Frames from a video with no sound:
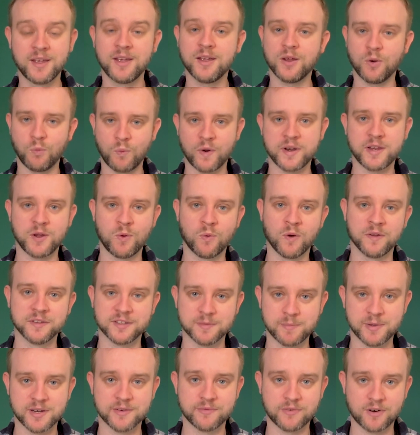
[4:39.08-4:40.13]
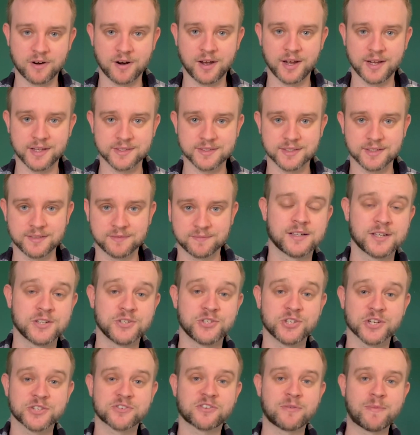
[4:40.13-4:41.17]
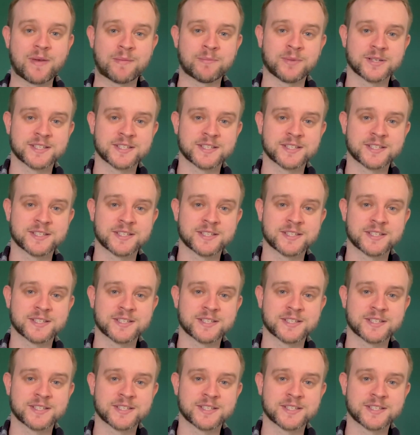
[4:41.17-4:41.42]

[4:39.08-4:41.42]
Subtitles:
when you want a bit of variety. Just remember